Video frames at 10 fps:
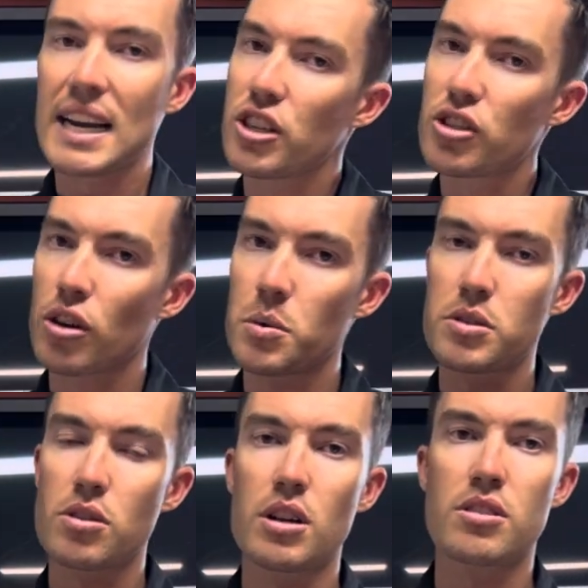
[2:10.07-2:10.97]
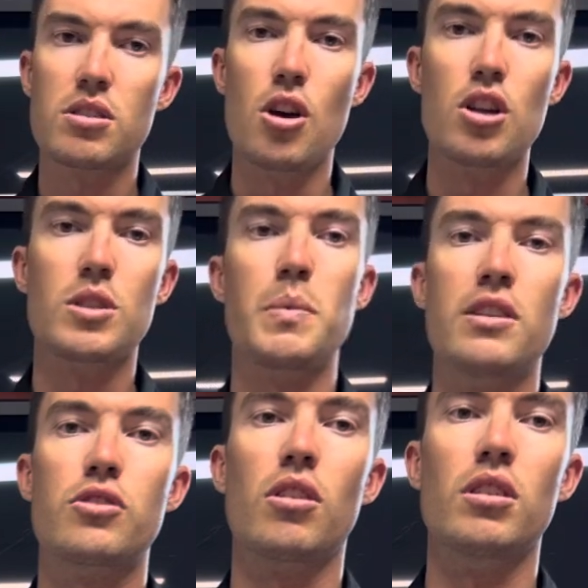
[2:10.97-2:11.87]
inch type size skirt's
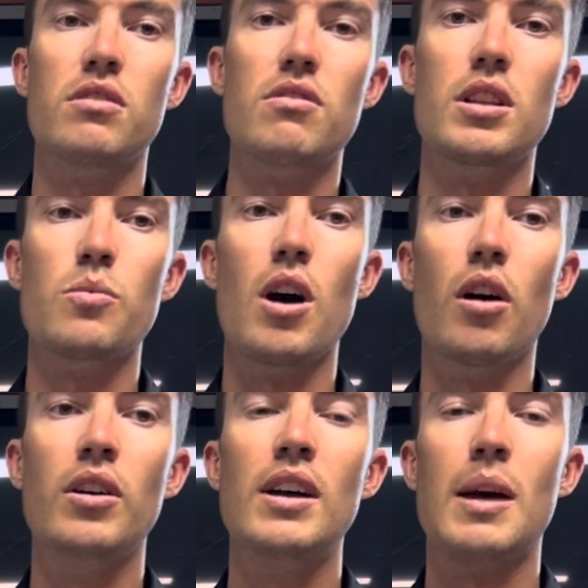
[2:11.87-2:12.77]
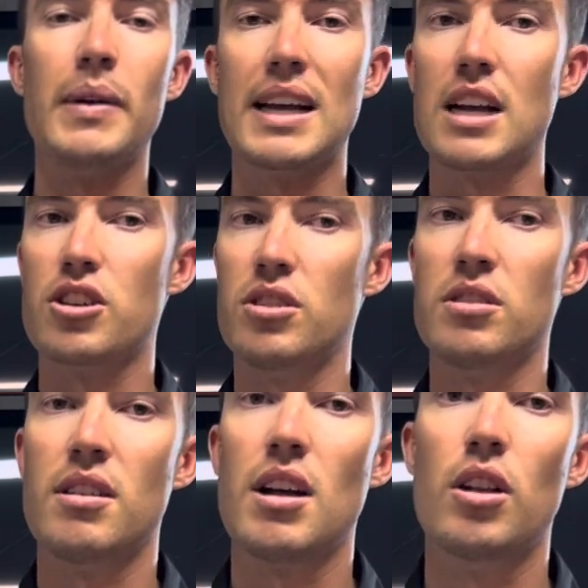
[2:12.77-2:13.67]
been trolling really well and been catching
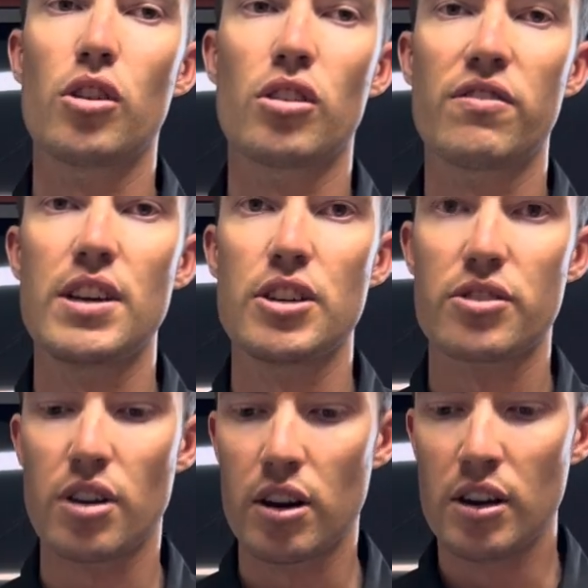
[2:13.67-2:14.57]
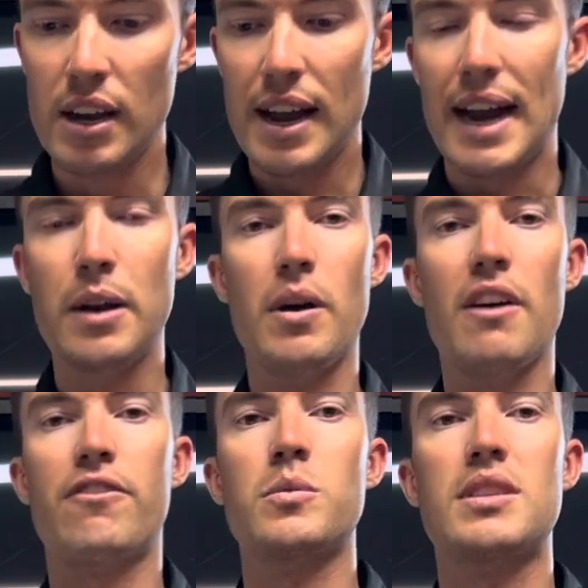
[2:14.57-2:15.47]
a lot of fish. So anywhere
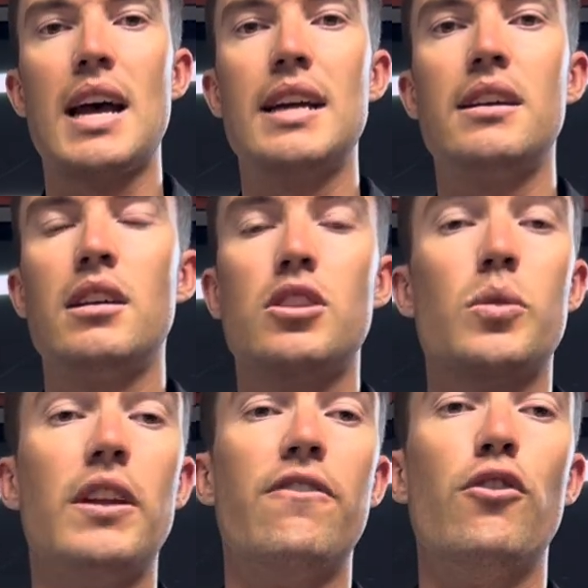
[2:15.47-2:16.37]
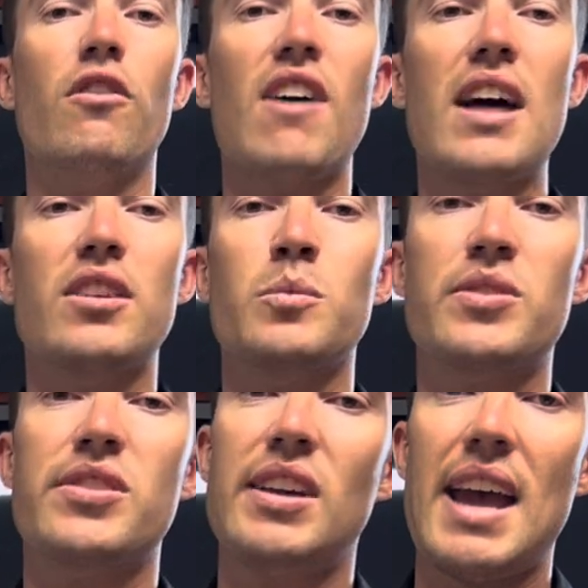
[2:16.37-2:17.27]
from say 24
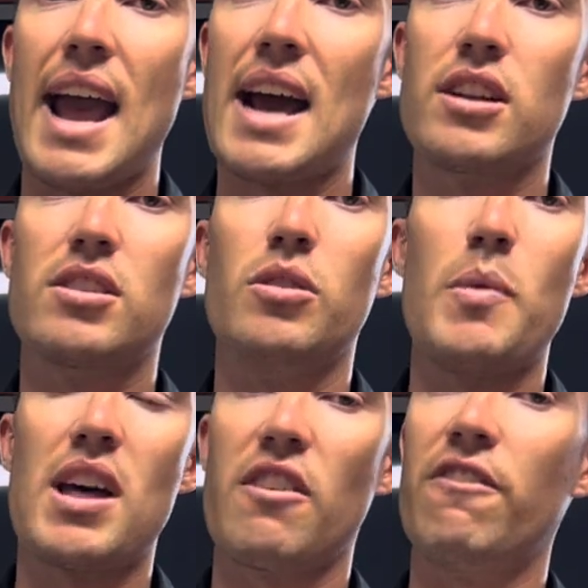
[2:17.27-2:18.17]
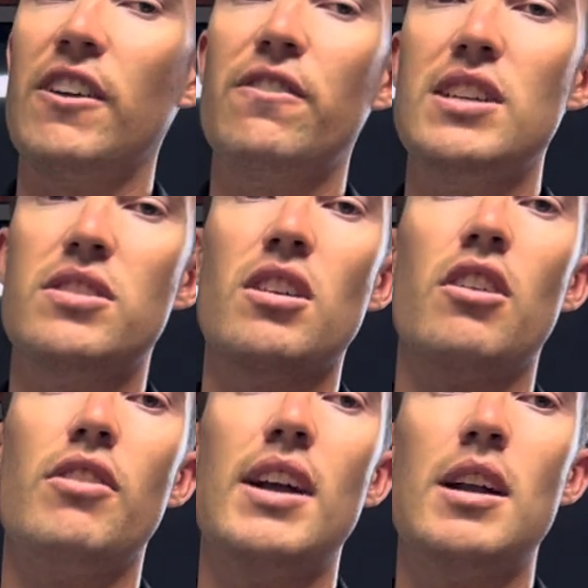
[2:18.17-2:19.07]
fathoms out to about the 50, so
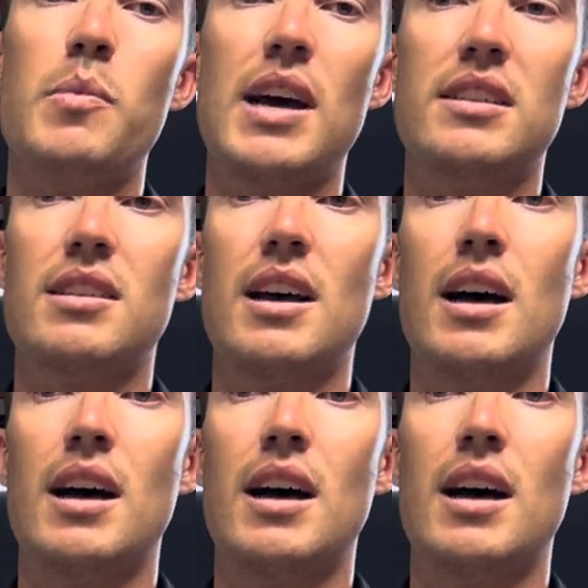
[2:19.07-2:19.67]
around about